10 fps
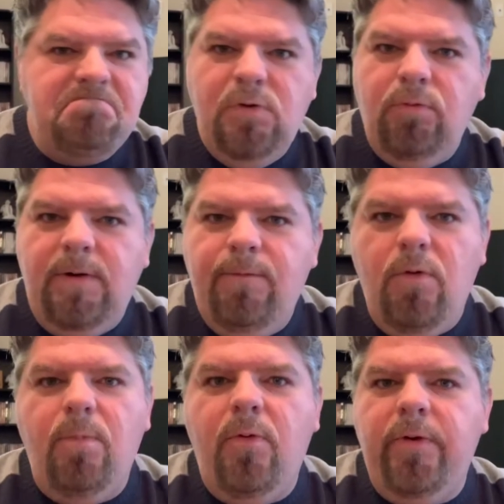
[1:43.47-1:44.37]

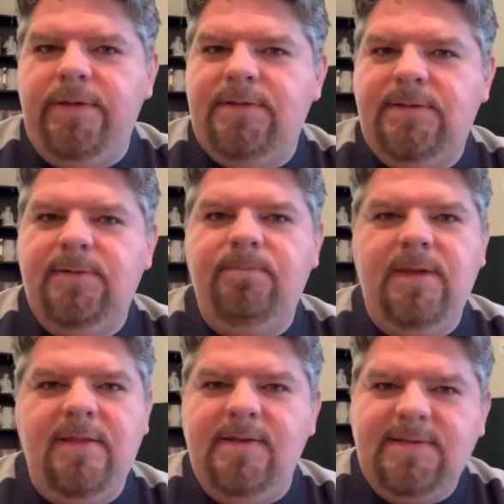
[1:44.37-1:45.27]
24 points
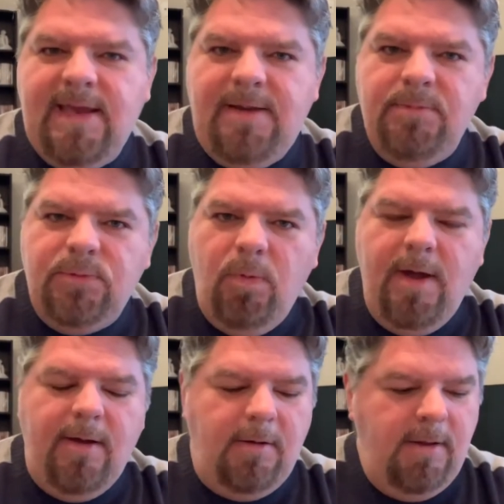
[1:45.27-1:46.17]
in this game as
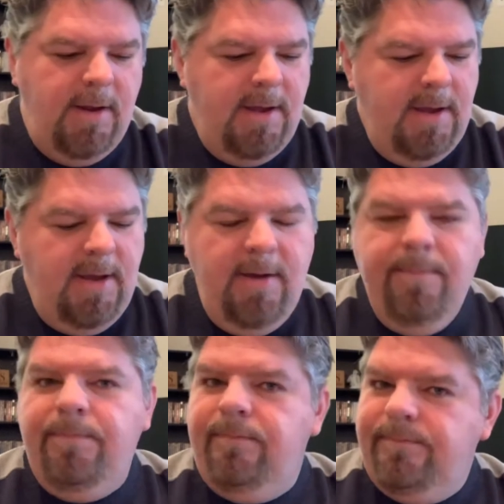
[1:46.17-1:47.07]
well.
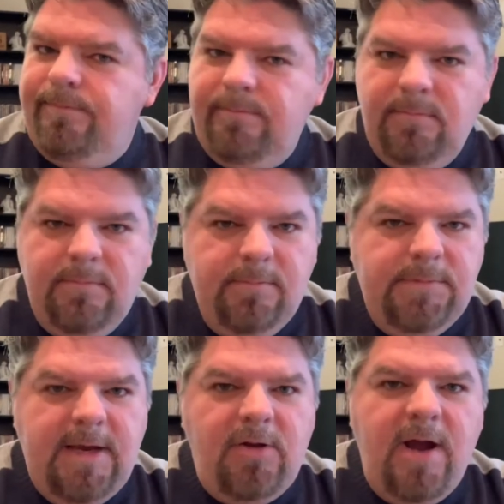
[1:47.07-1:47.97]

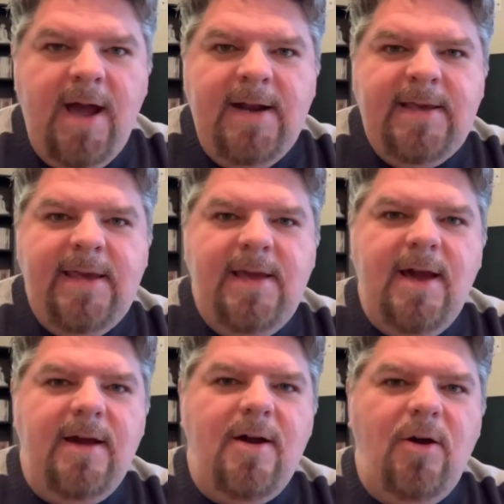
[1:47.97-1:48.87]
Taylor Heinicke
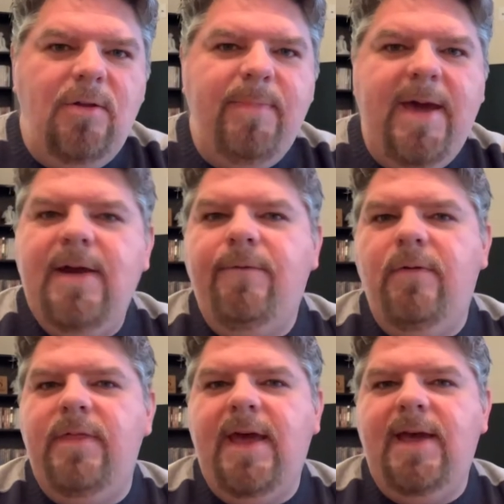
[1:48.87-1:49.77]
got called back
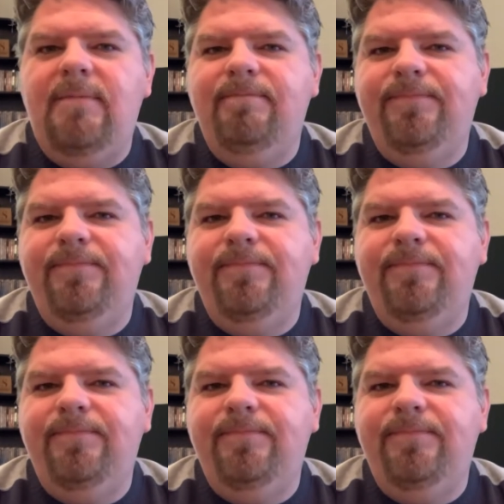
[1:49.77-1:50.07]
for that